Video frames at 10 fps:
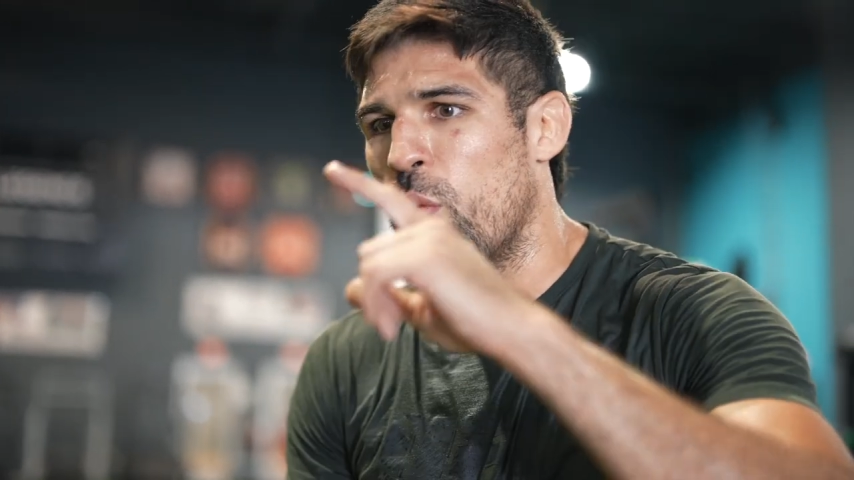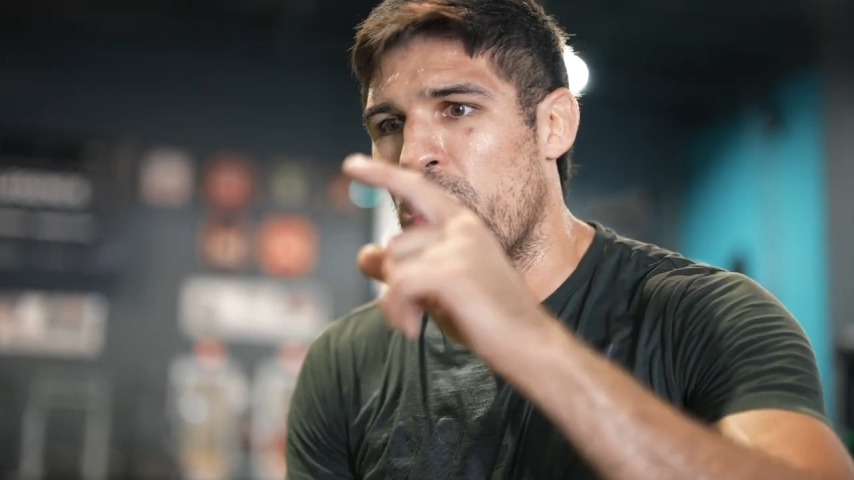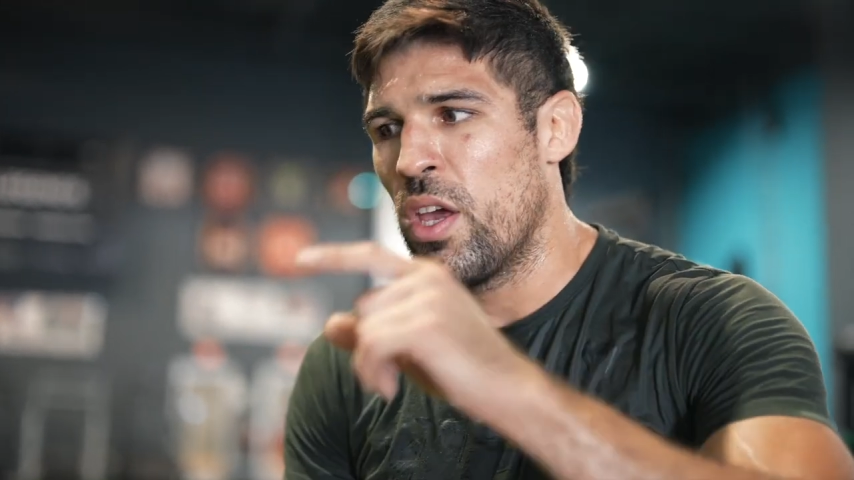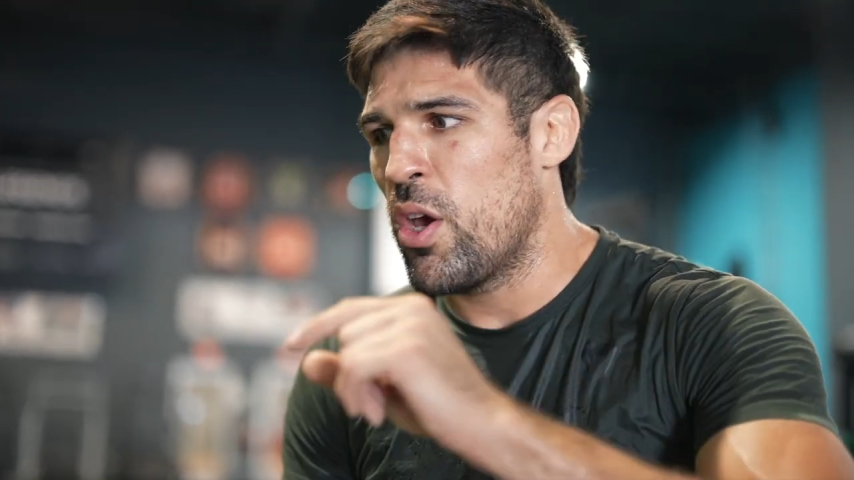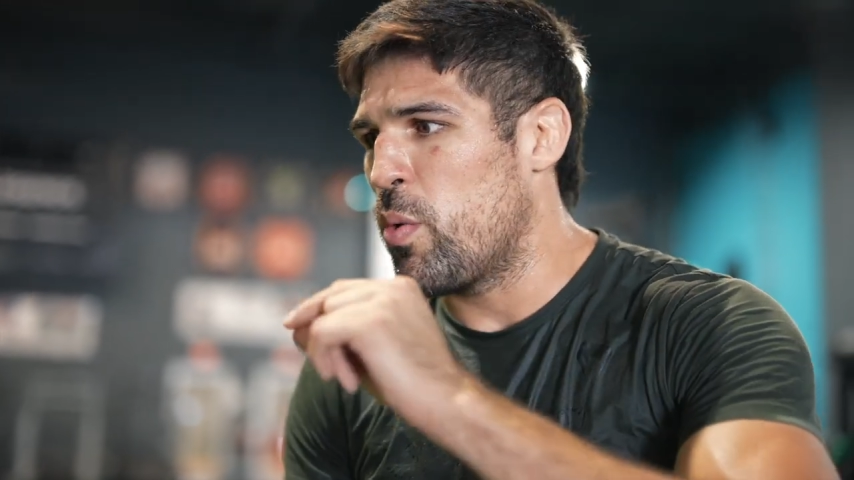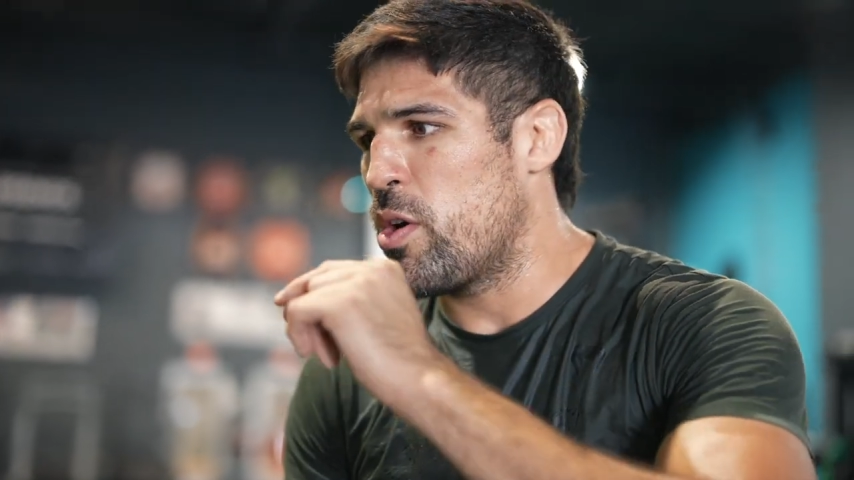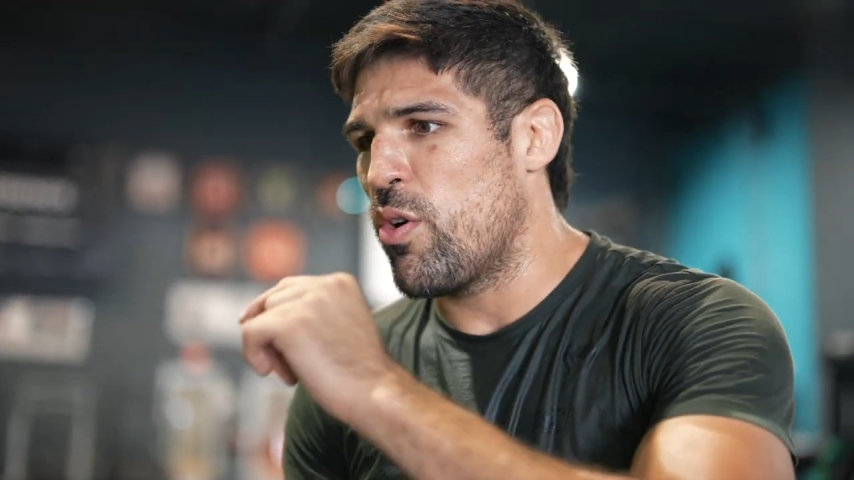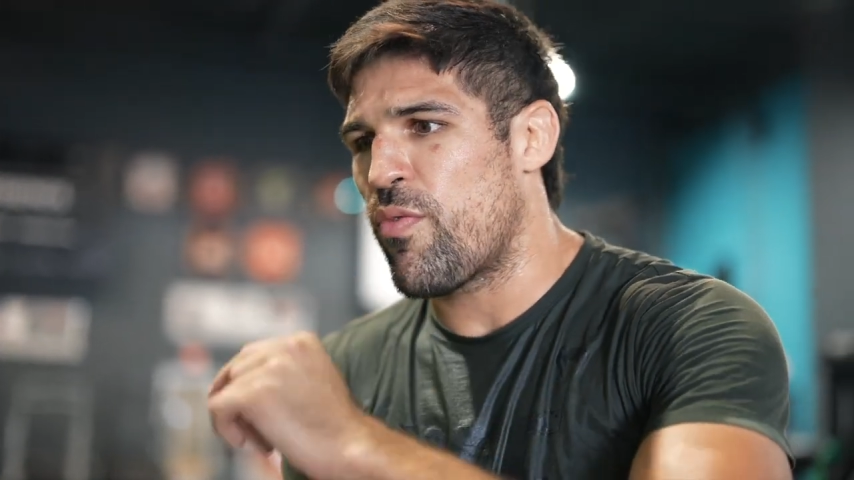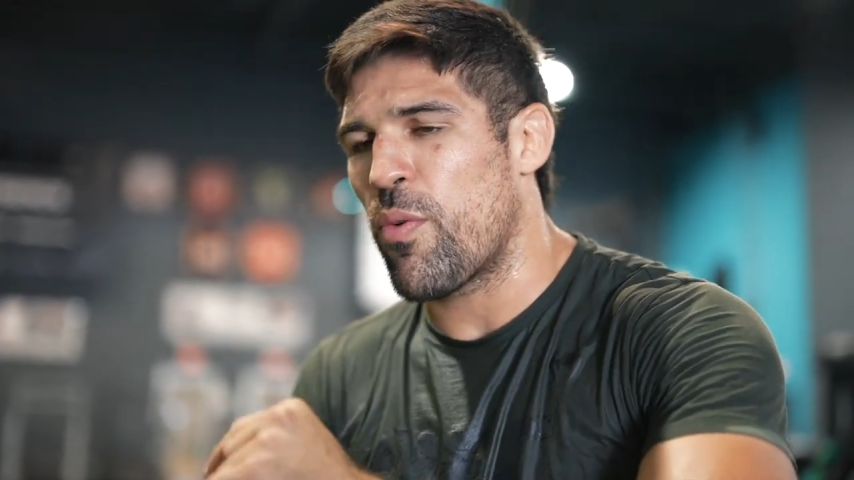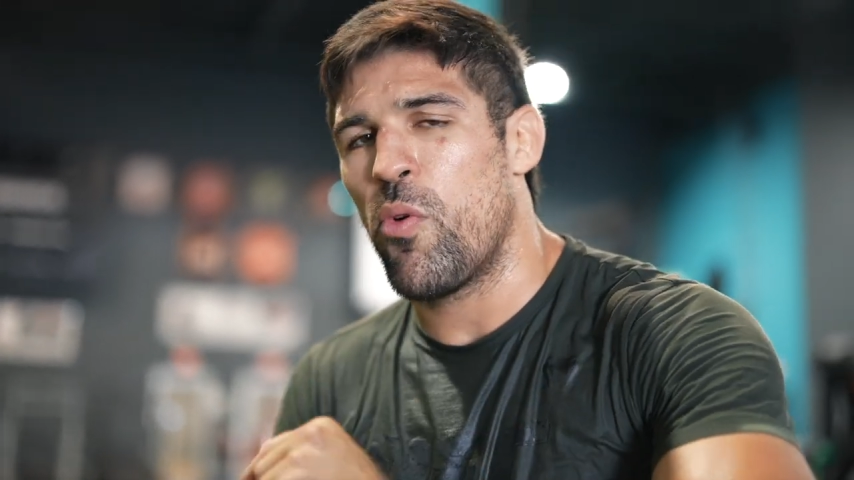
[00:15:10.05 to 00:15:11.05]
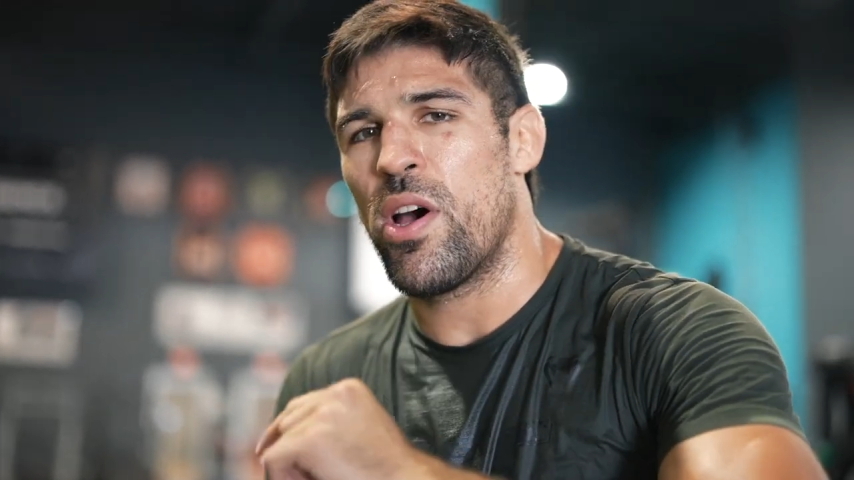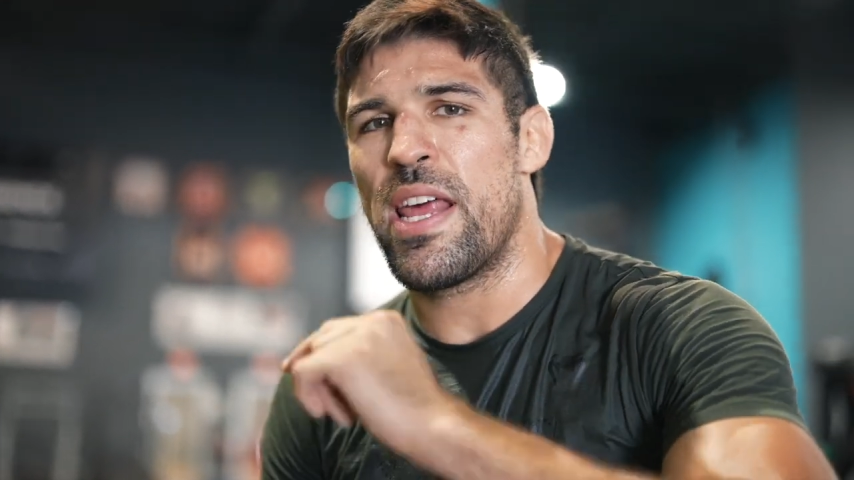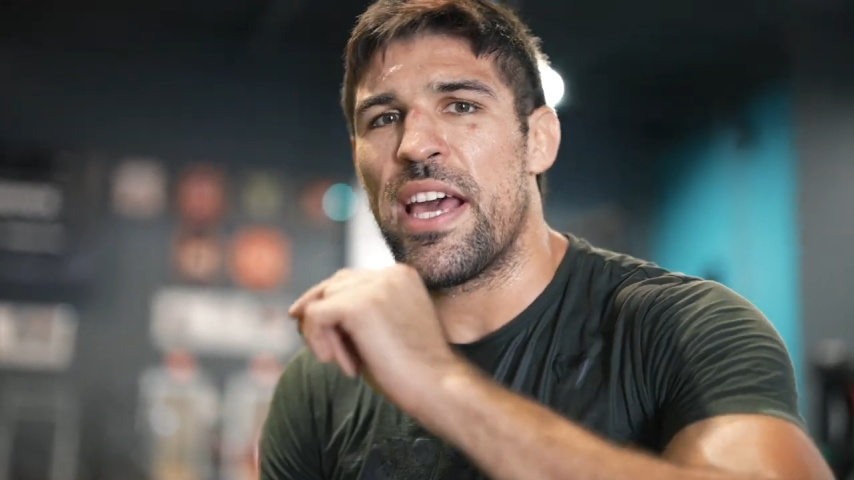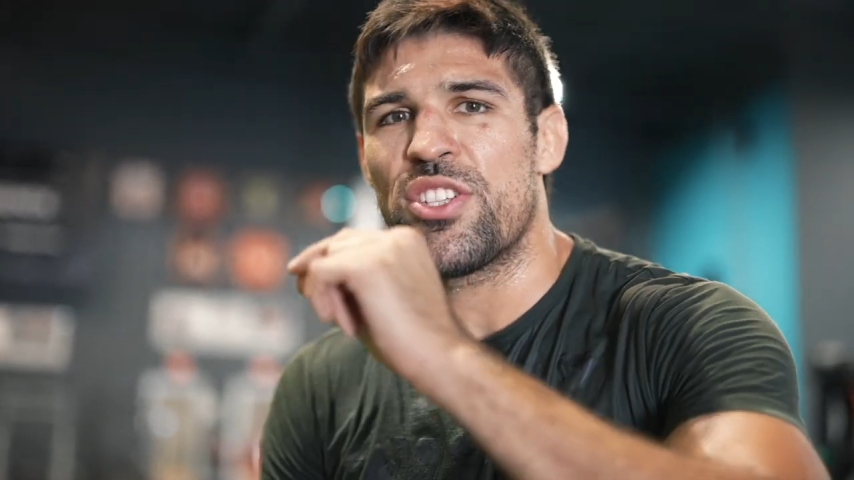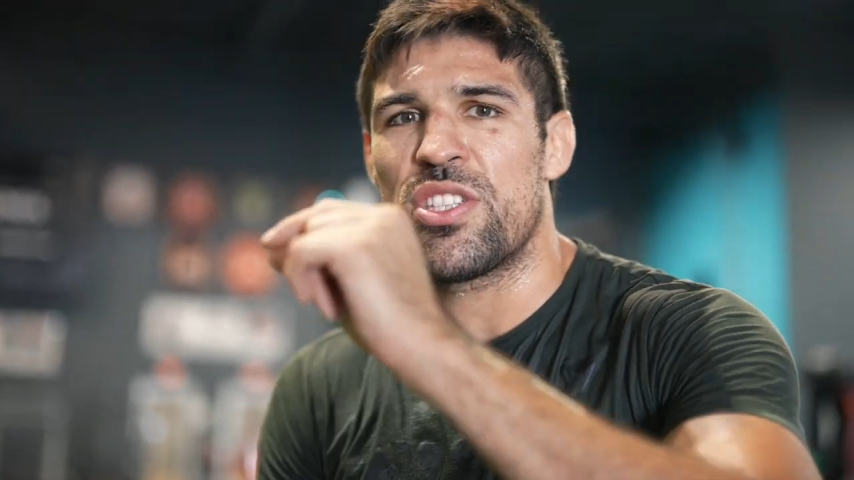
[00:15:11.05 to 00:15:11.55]
We go from one
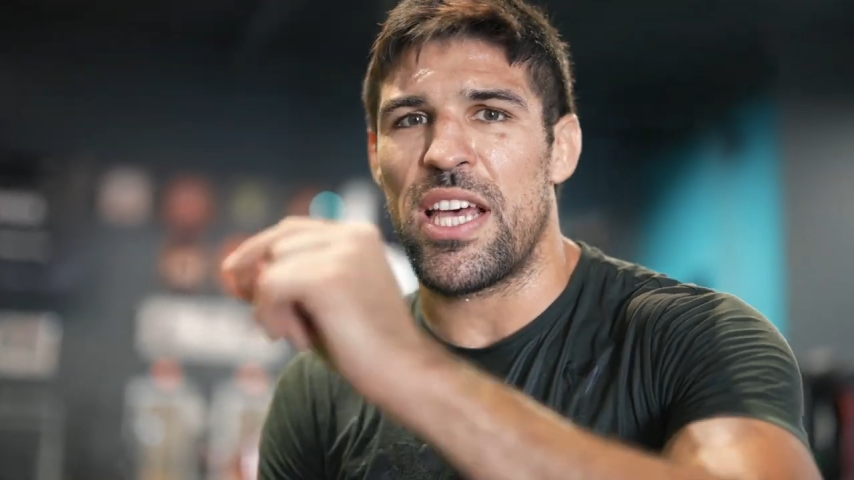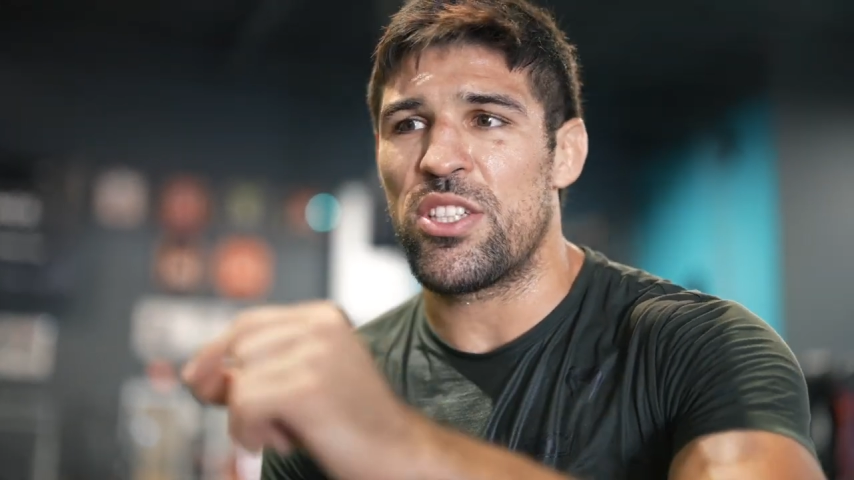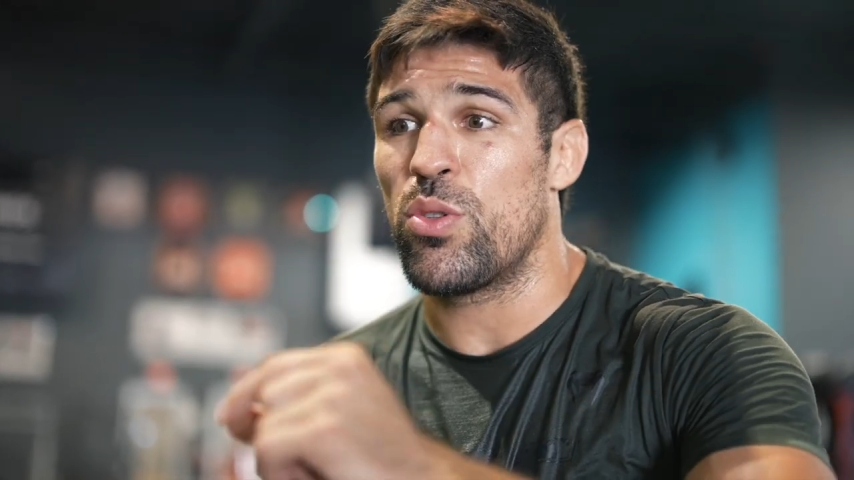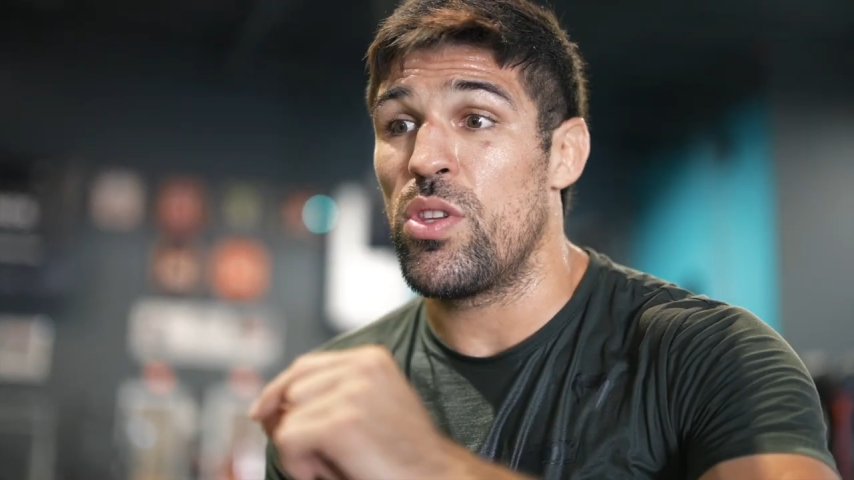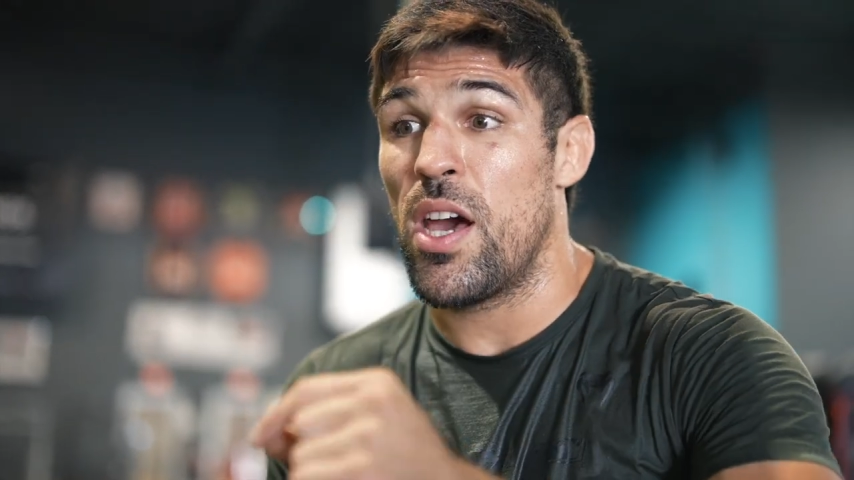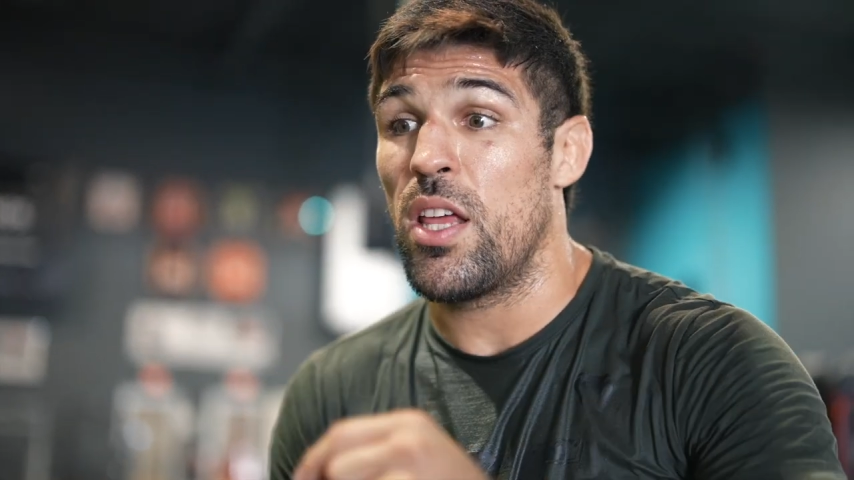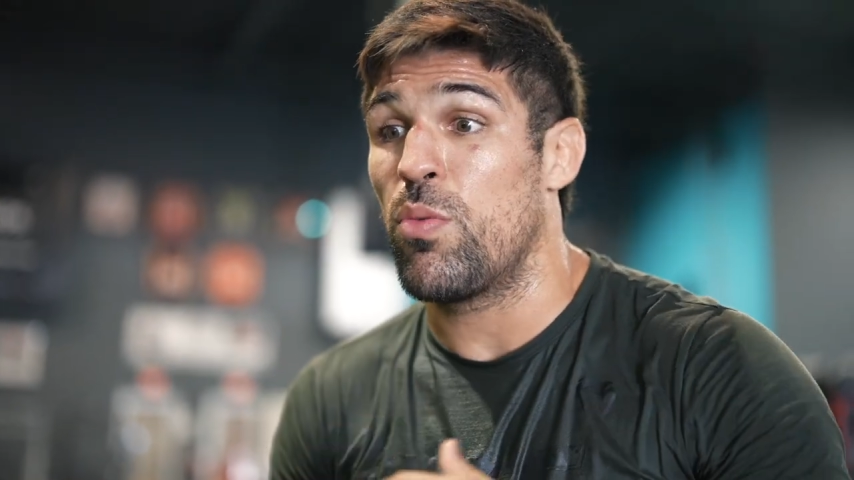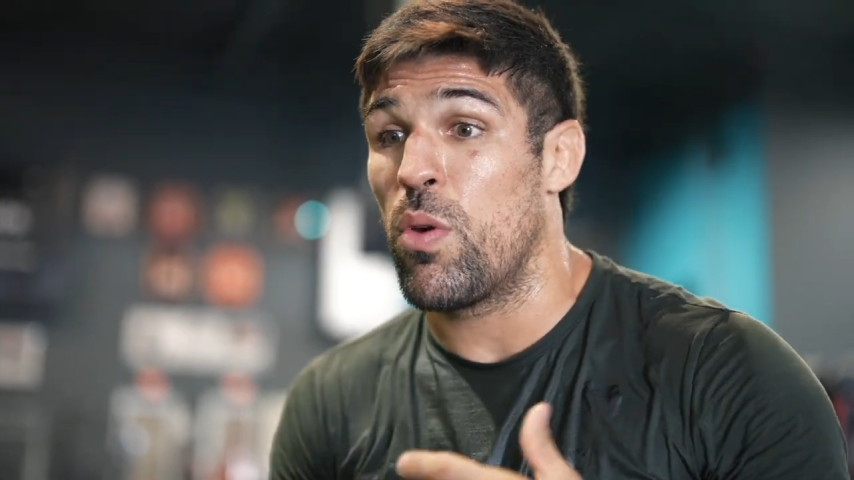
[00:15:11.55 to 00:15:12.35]
exercise to the other.